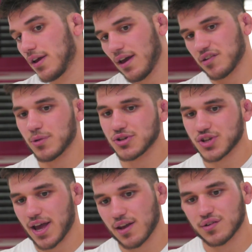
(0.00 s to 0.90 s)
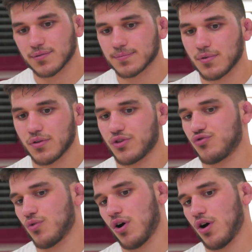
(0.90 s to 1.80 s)
as much as the
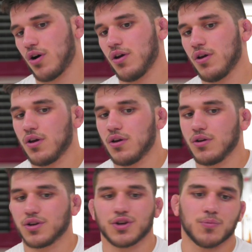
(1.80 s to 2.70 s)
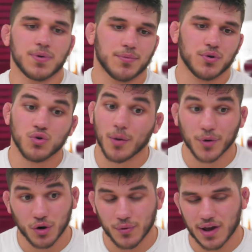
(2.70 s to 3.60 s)
draw, you know, who I'm
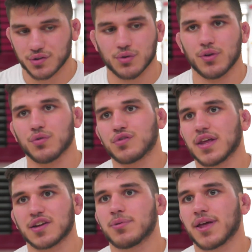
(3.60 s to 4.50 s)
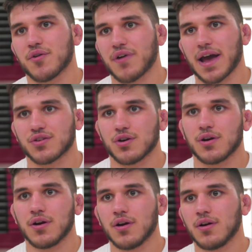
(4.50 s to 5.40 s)
going to wrestle, those things play a factor.
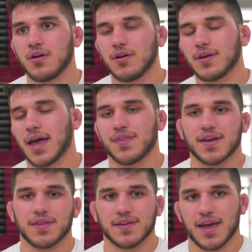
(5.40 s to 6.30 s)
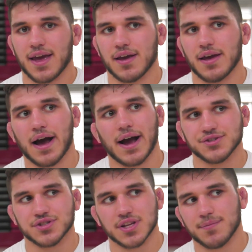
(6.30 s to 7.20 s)
At the end of the day, I
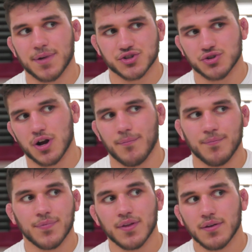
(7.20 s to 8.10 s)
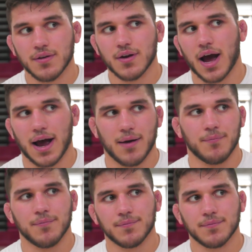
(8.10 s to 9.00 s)
just need to make sure I'm
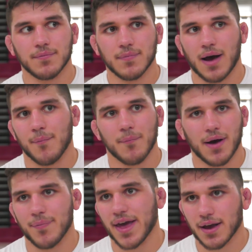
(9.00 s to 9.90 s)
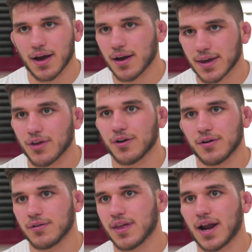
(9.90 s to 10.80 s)
that killer
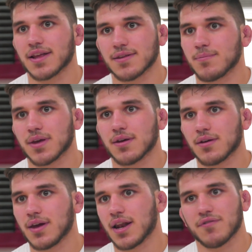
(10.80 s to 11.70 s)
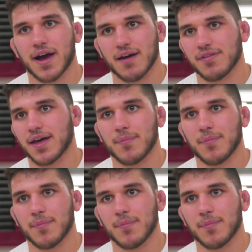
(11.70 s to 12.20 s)
that I need to be. Mm-hmm. And if I have that